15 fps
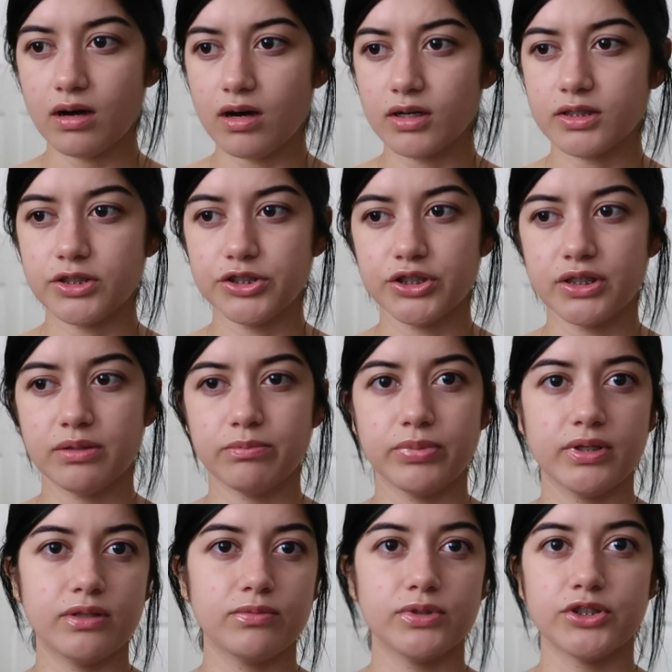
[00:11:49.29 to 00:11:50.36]
the oxygen and
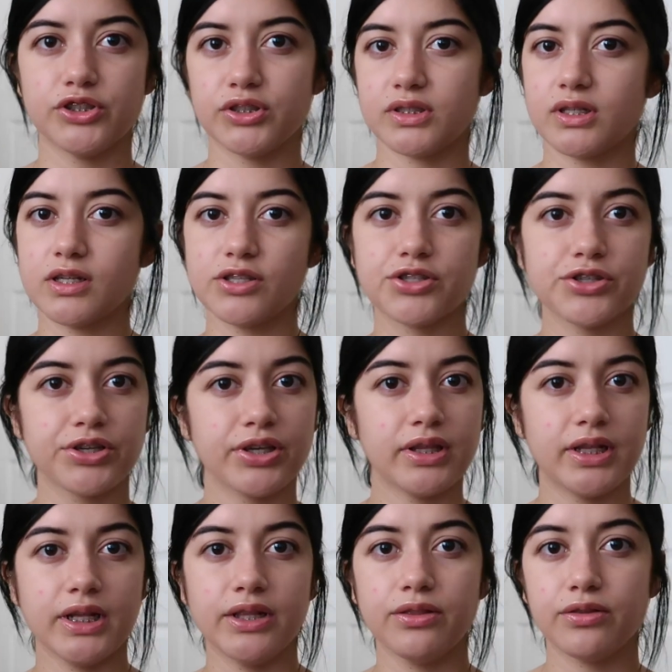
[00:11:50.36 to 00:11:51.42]
blood was just not
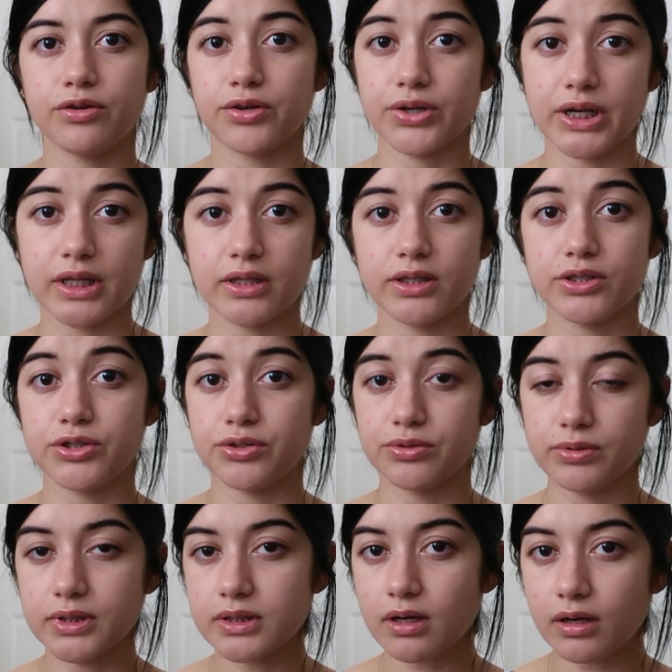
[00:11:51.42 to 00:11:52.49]
circulating correctly
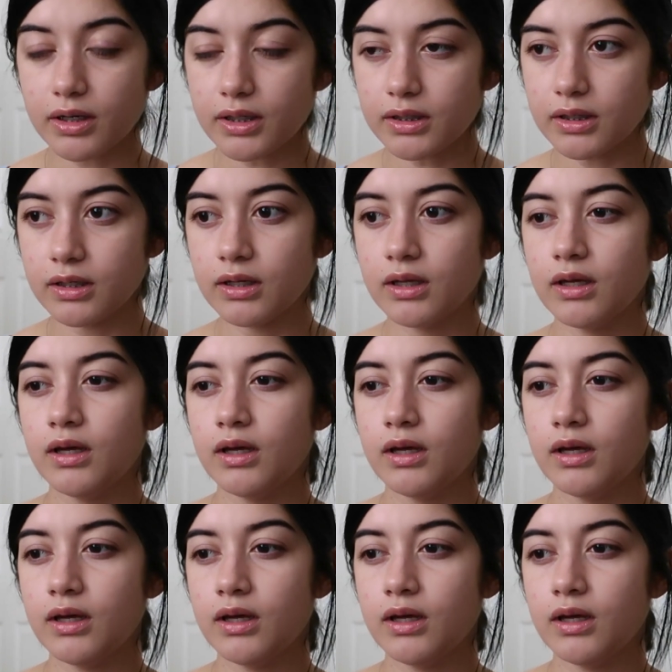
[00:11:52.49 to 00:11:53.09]
to his heart.